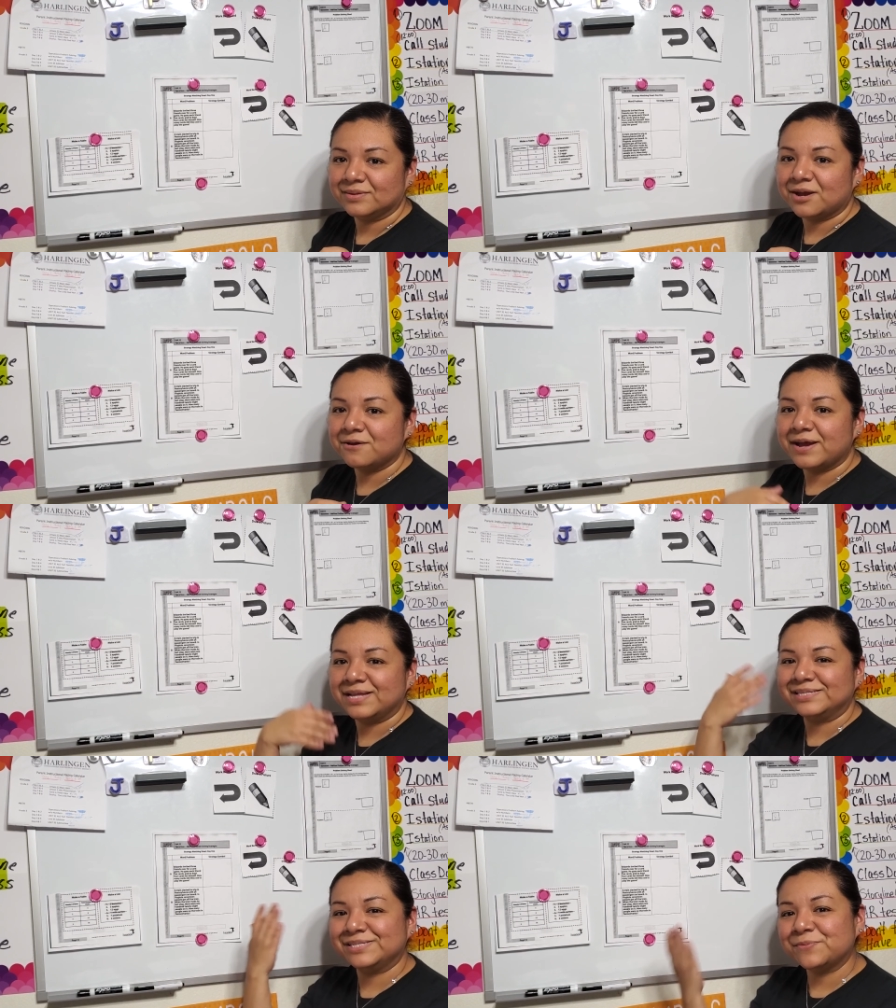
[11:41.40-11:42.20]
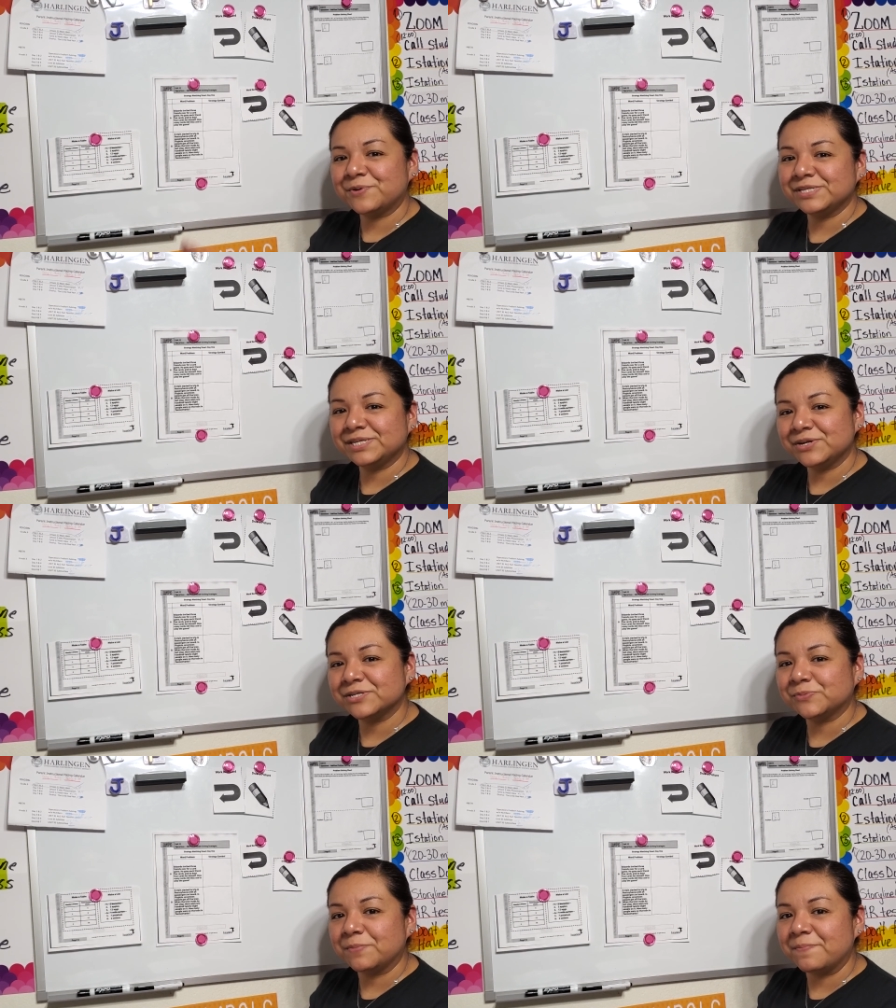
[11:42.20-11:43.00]
All right, so boys and
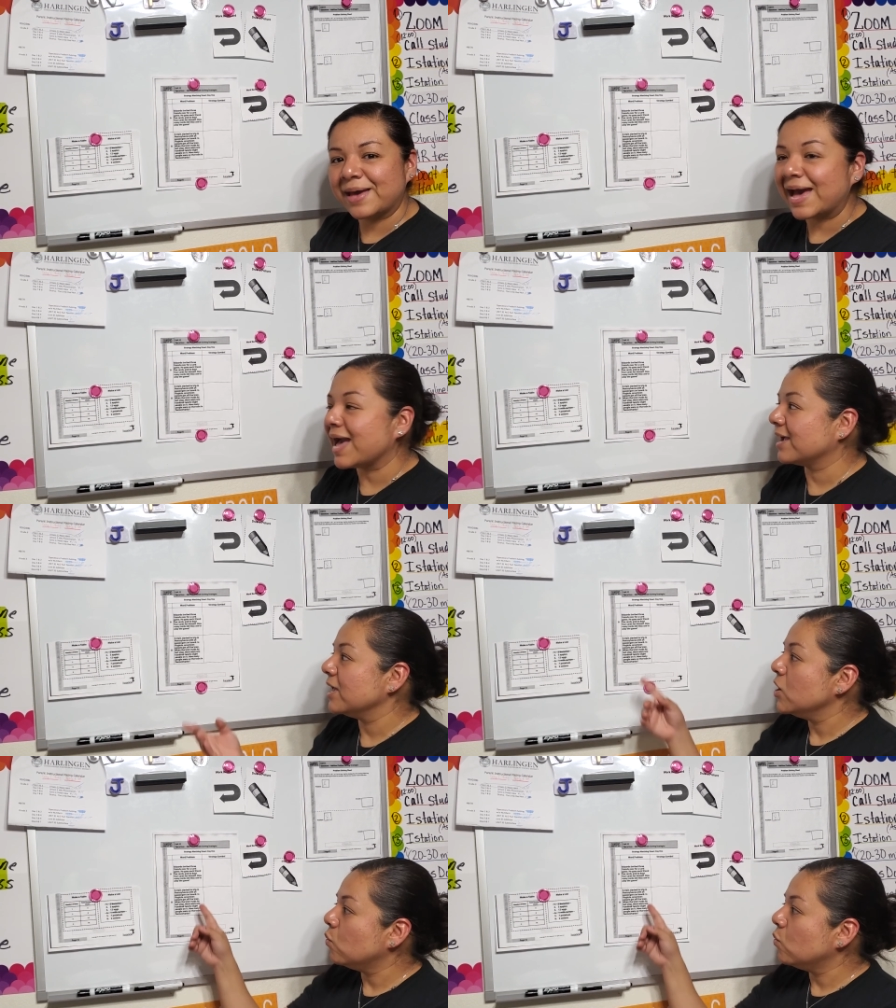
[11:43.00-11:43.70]
girls, we're back.